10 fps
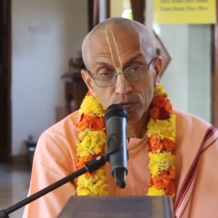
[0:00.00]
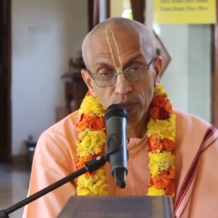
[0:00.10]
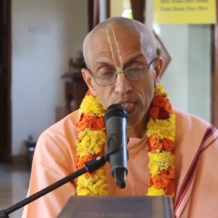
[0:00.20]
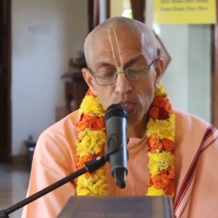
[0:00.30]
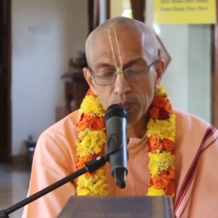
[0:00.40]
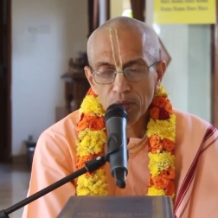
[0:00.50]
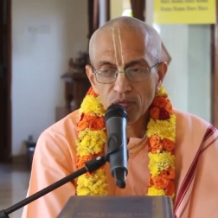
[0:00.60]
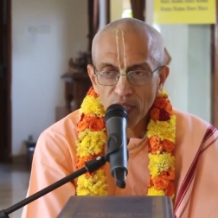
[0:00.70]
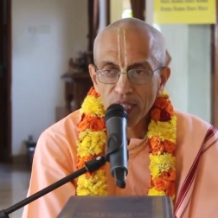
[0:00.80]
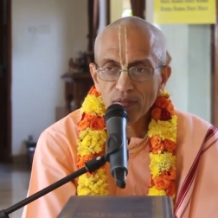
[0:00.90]
One has to be
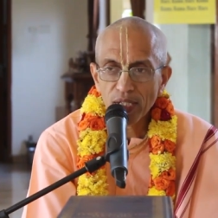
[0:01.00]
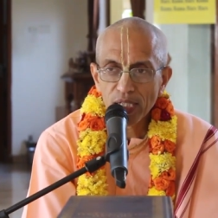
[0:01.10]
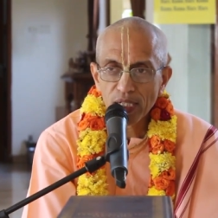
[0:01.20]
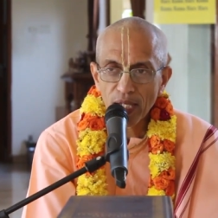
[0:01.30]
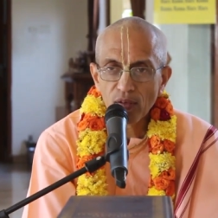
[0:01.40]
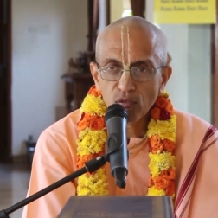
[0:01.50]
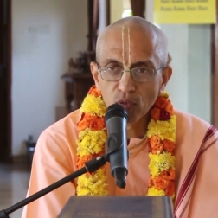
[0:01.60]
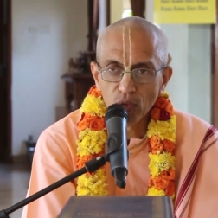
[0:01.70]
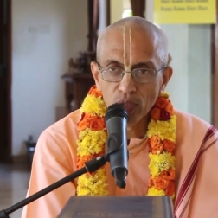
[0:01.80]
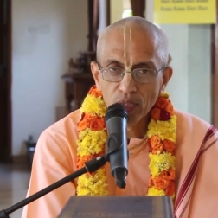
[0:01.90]
very, very
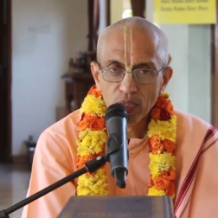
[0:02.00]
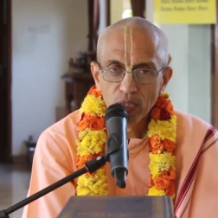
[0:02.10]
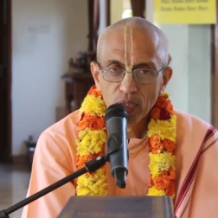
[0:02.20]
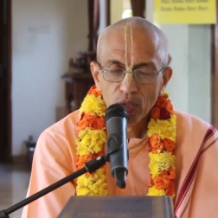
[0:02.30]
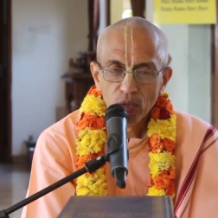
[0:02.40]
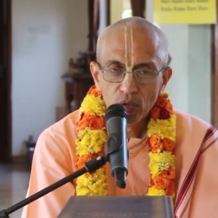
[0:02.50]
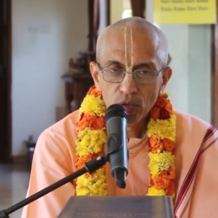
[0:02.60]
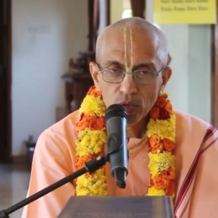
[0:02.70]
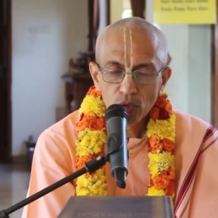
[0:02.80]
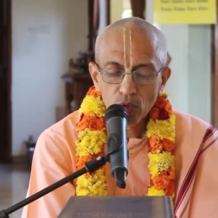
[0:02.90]
careful
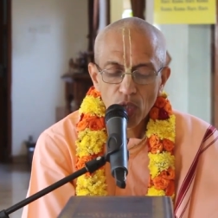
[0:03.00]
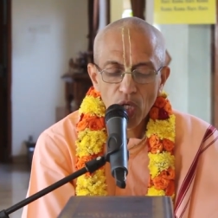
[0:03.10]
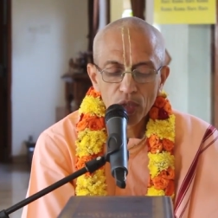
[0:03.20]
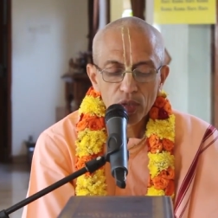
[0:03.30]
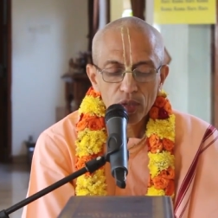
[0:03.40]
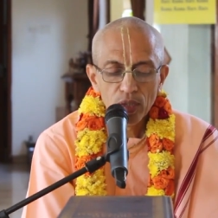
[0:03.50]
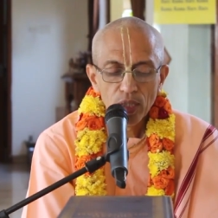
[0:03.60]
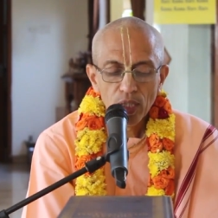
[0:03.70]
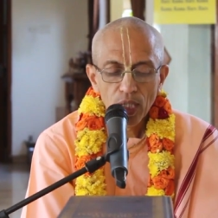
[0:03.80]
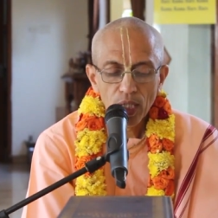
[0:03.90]
to not
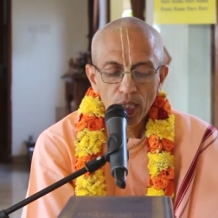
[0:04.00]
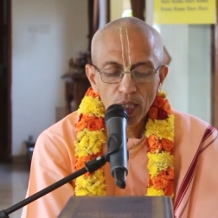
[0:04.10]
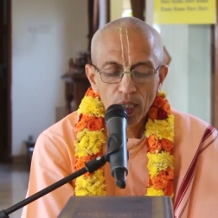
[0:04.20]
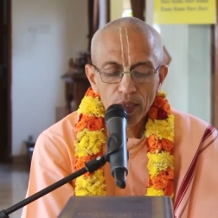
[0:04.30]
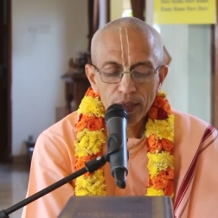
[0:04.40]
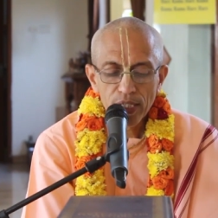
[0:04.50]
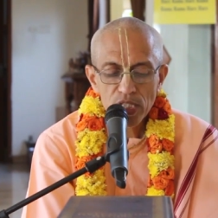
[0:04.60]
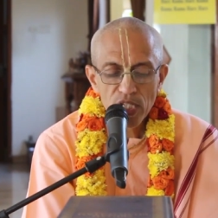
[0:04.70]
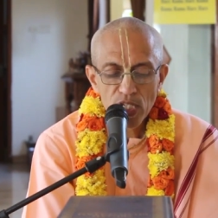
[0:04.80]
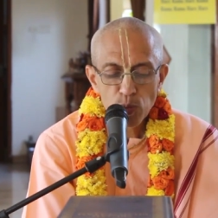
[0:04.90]

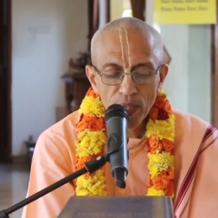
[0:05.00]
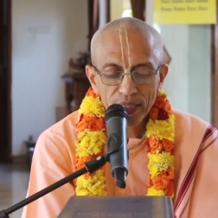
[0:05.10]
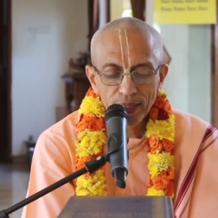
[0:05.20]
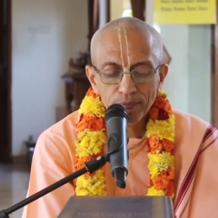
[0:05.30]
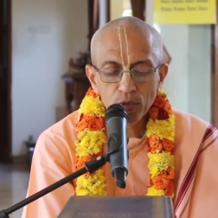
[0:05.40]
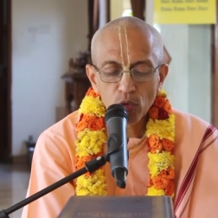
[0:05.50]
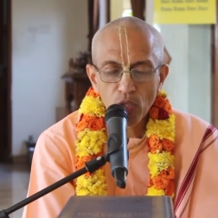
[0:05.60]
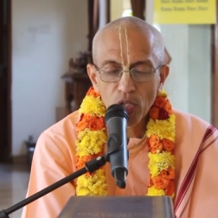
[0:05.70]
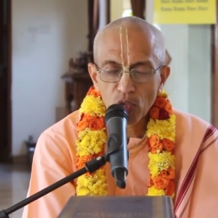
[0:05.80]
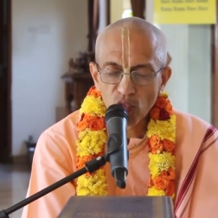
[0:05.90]
disrespect him, to
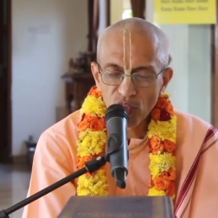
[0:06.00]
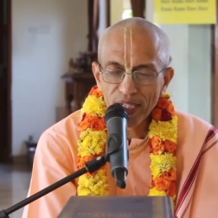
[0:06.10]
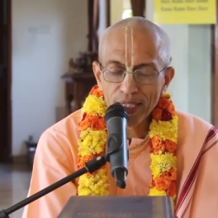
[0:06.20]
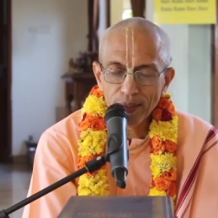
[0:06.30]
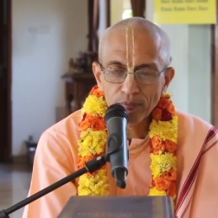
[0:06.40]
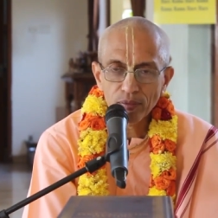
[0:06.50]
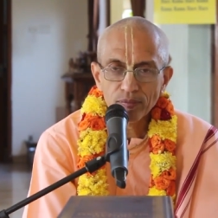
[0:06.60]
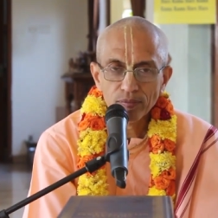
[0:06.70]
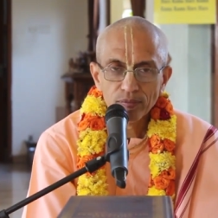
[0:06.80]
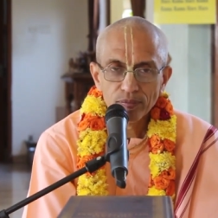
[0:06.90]
not offend him,
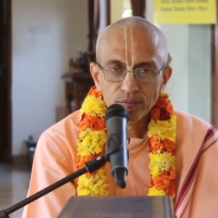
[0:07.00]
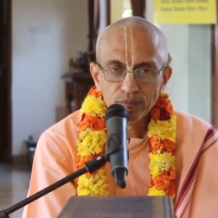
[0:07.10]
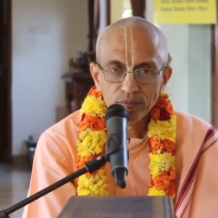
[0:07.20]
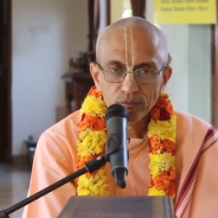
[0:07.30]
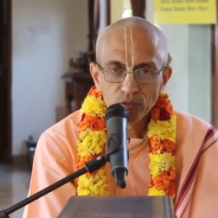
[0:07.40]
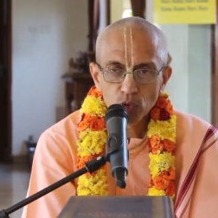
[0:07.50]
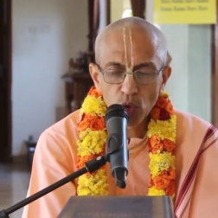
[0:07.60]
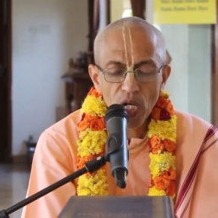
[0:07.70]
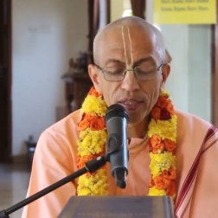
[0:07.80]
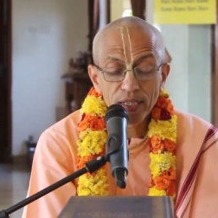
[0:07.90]
to
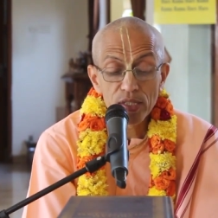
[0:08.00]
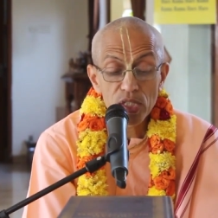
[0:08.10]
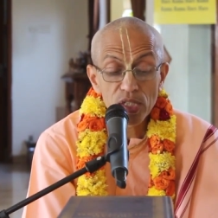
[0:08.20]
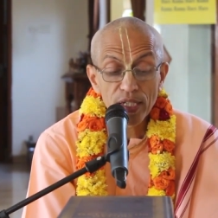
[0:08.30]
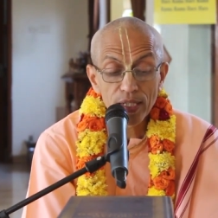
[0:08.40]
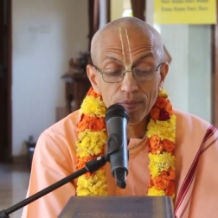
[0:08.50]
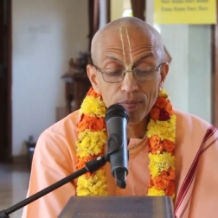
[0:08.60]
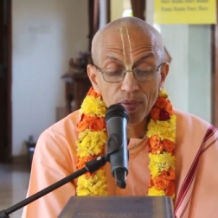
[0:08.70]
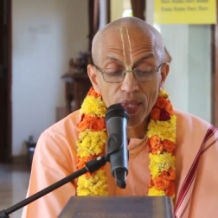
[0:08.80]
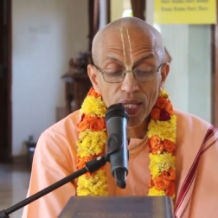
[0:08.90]
not consider
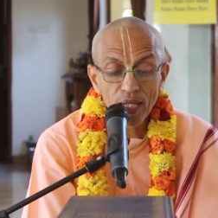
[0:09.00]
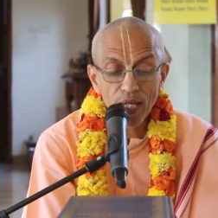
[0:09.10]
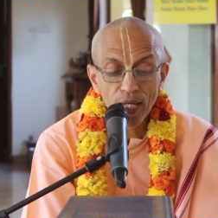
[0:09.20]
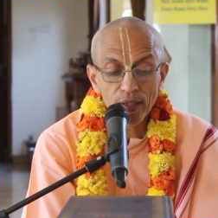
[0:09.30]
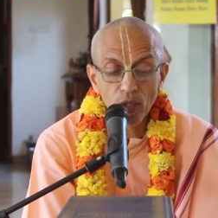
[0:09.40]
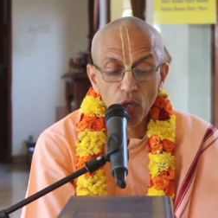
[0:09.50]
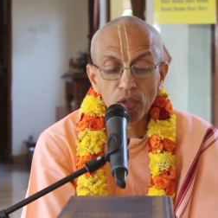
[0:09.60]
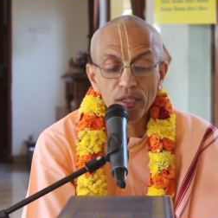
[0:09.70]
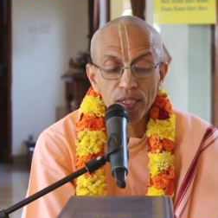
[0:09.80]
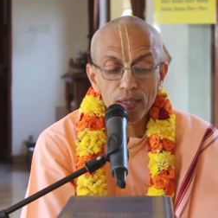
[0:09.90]
him an
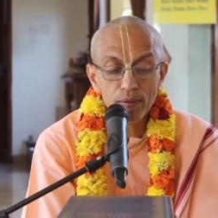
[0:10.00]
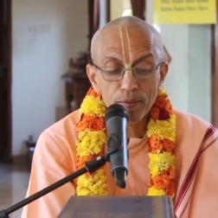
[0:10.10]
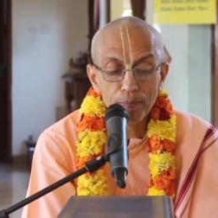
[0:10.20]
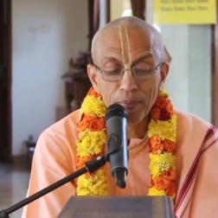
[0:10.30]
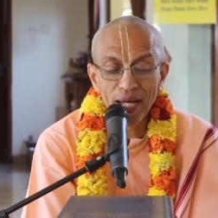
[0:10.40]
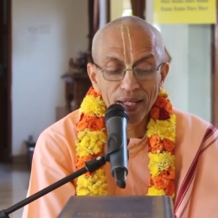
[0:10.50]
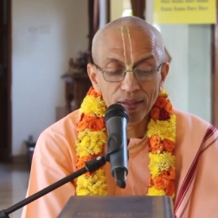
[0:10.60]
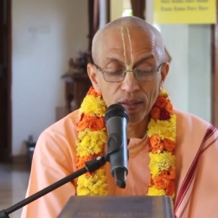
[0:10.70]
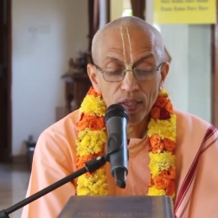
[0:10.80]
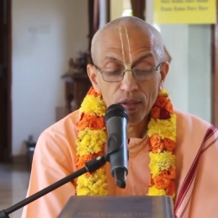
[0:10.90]
ordinary
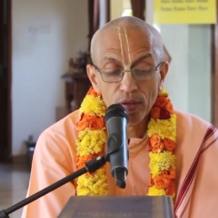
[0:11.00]
man.